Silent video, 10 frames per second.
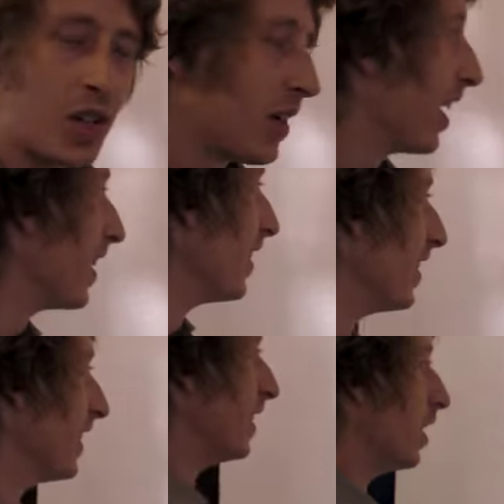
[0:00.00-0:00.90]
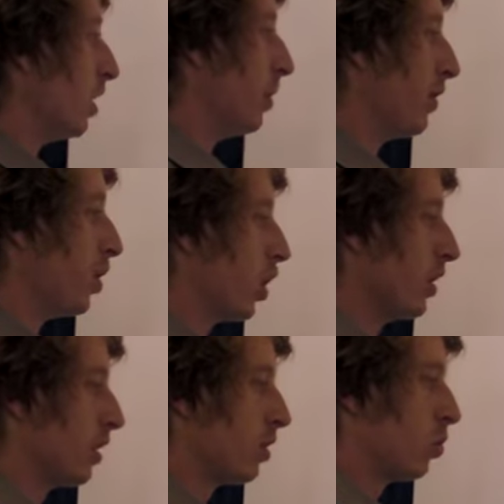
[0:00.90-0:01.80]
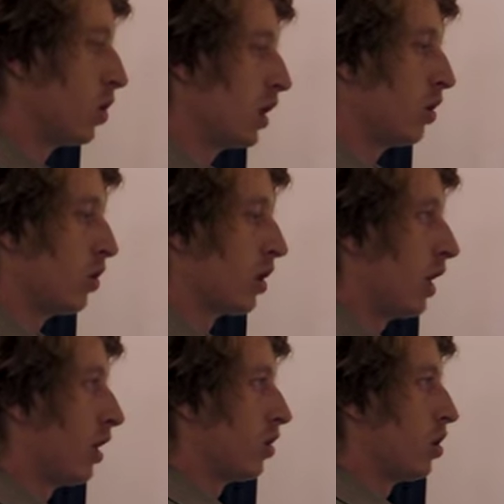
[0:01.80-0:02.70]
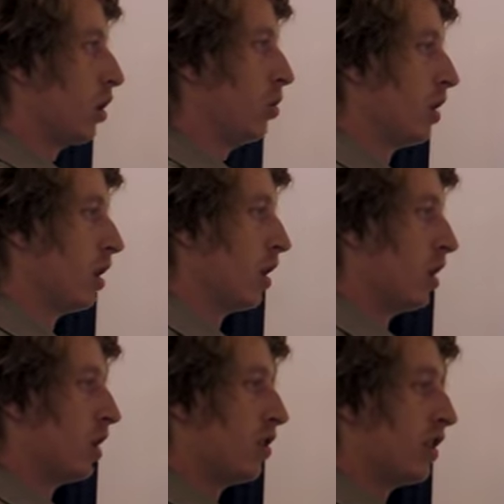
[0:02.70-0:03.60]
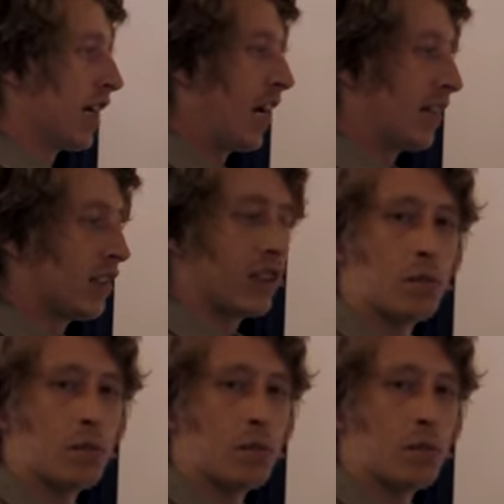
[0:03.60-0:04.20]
Okay, moving on. We'll use 2. Using a classic